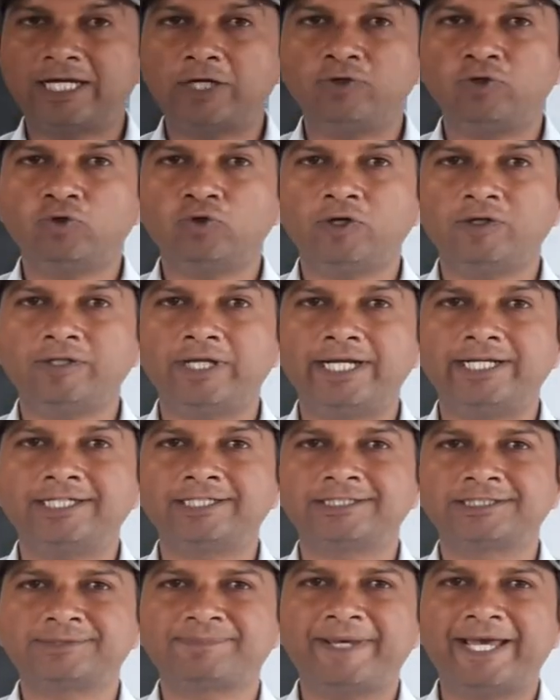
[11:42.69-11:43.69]
Now you know
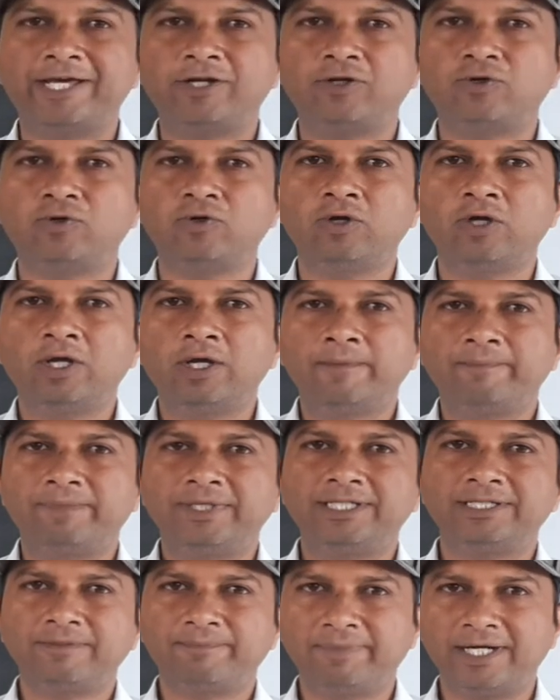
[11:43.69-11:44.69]
that sparrow
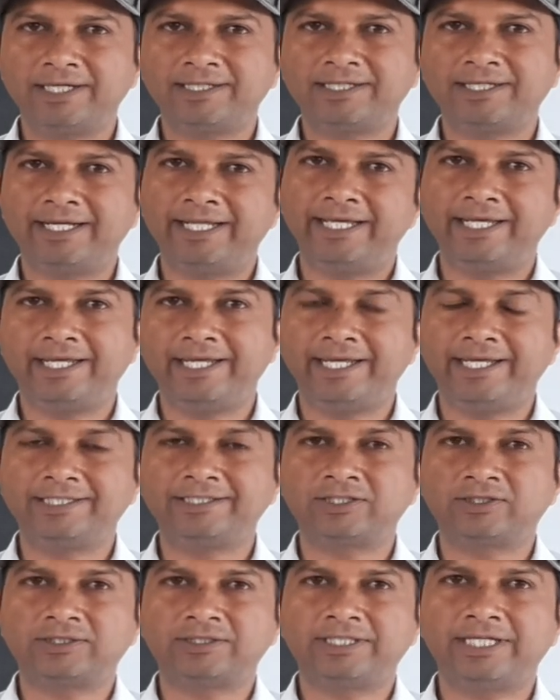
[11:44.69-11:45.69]
means bird lay
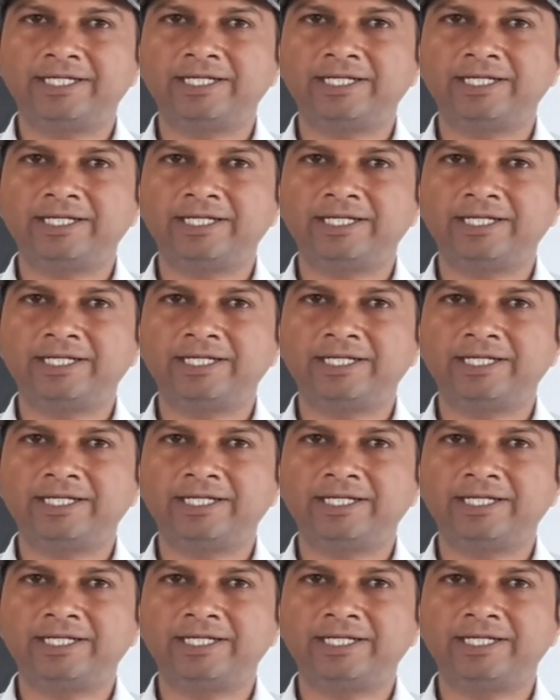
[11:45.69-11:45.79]
eggs,